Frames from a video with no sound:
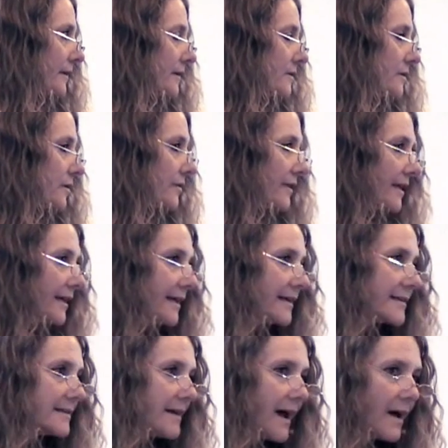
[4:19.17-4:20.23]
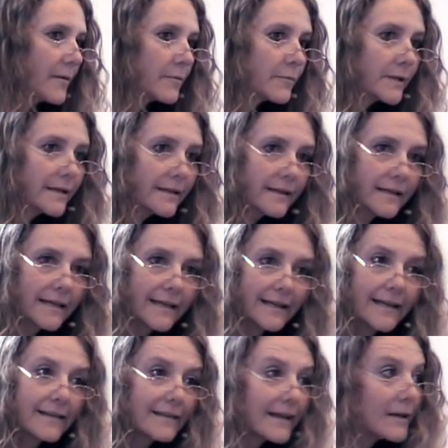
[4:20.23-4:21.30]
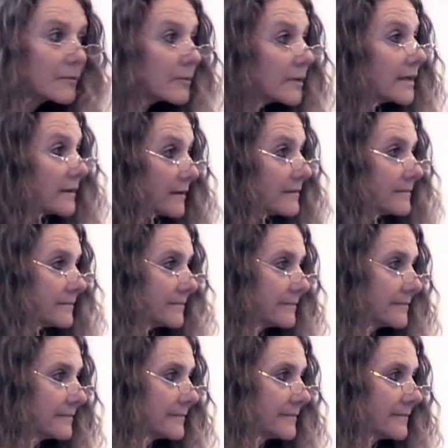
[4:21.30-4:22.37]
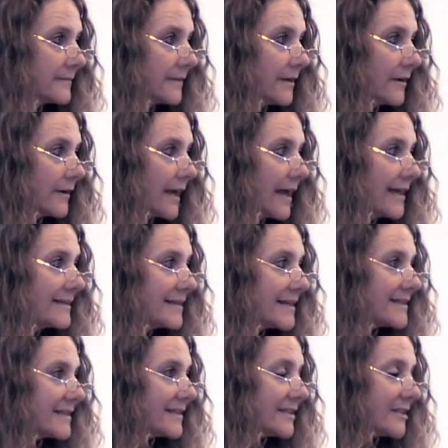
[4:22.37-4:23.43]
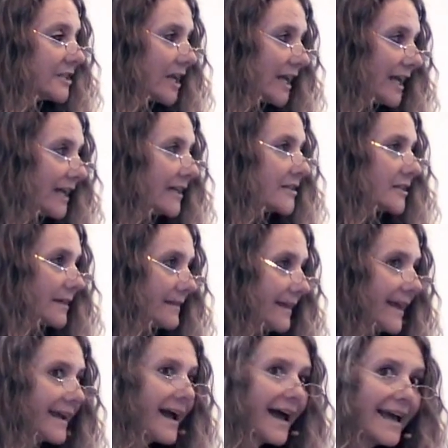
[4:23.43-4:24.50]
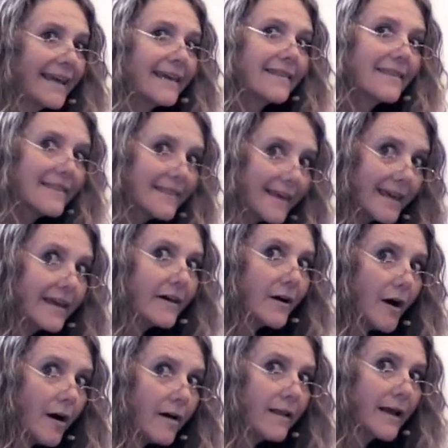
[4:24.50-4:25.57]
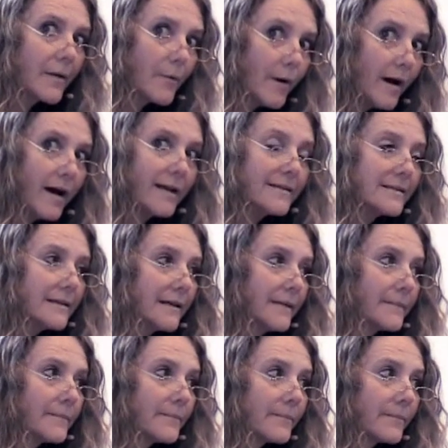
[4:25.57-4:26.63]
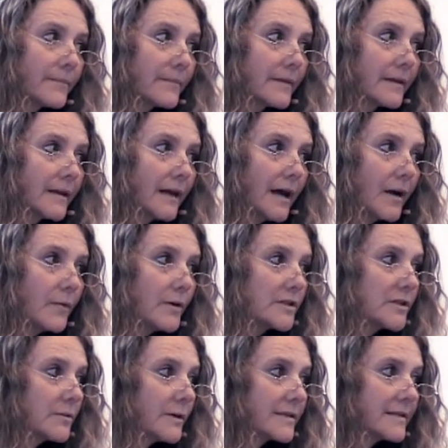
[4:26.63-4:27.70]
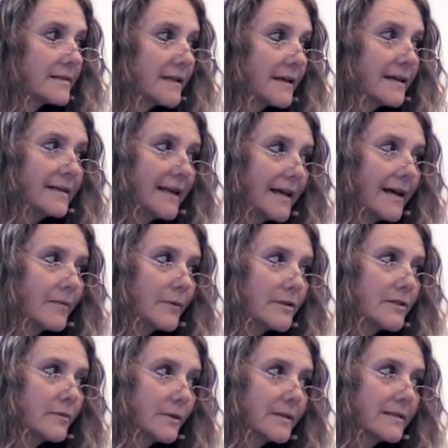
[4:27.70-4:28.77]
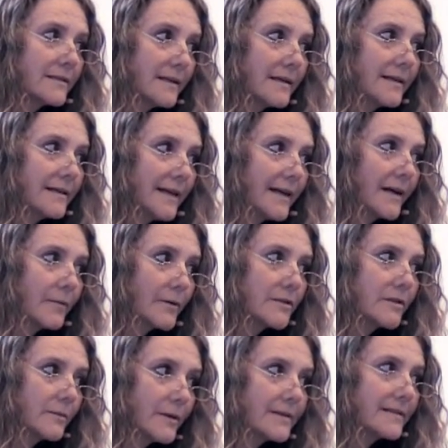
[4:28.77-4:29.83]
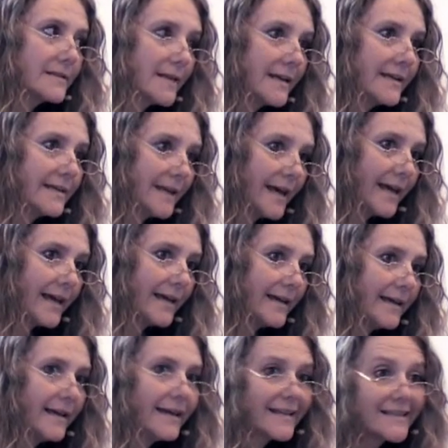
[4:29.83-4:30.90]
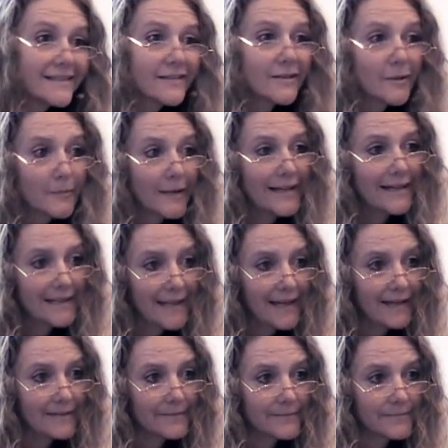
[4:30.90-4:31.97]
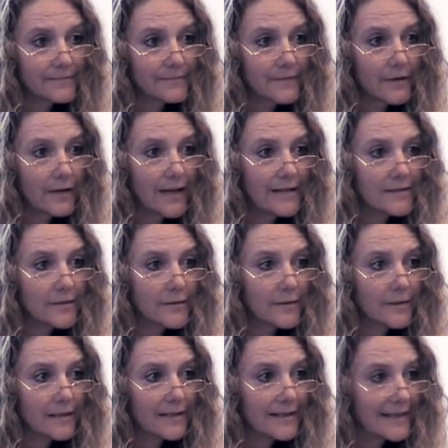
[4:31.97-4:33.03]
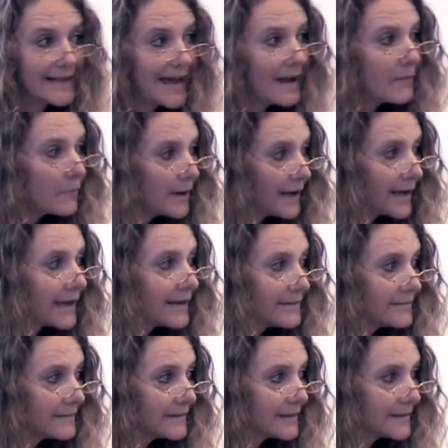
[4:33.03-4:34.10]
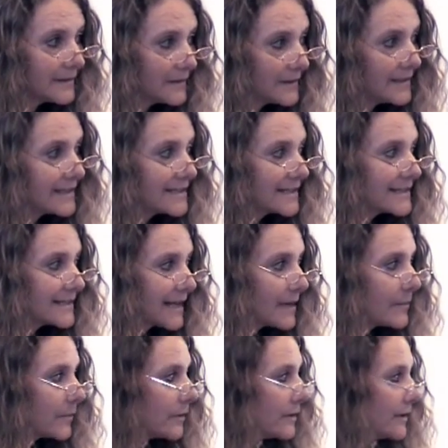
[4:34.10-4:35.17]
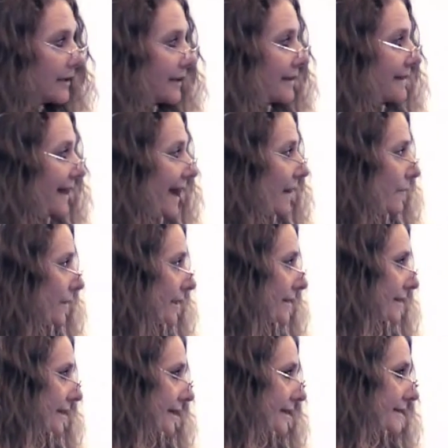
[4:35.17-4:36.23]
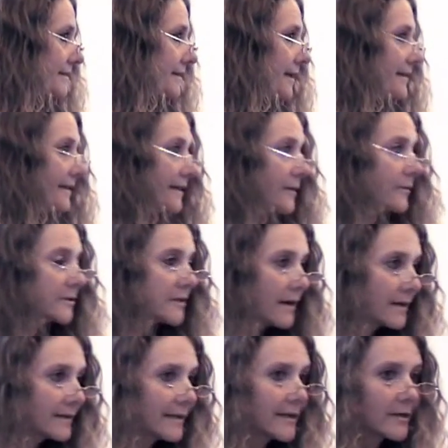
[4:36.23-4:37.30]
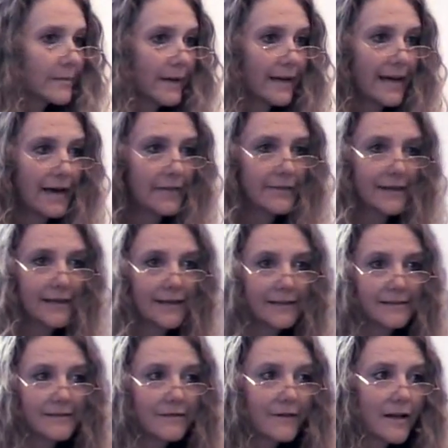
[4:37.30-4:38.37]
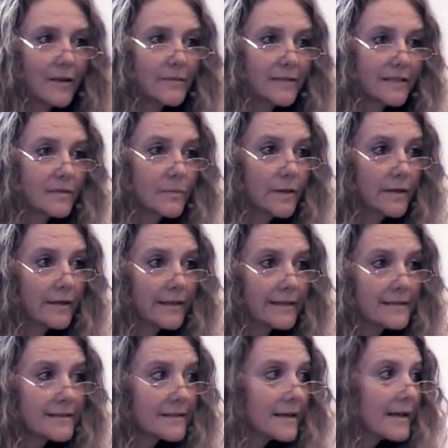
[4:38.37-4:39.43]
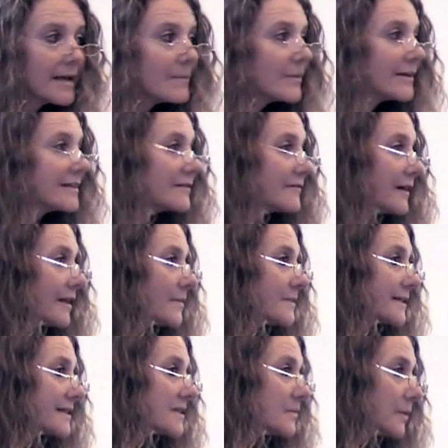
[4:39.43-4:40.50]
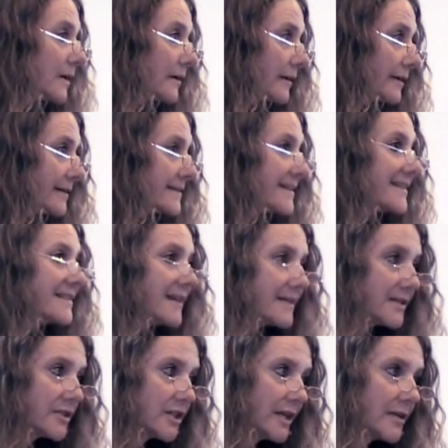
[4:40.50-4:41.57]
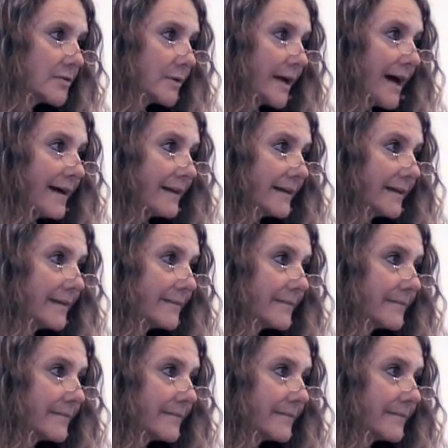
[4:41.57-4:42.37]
So thinking is not really anything real. Okay, it doesn't change a thing. I can think all I want. I wish it was a sunny day. I wish it was a sunny day. I wish it was a sunny day. It's still a rainy day. Okay, so in that way, in this example, in that way thinking is nothing. And we'll talk later about how thinking develops experience. But it develops experience. It doesn't change reality.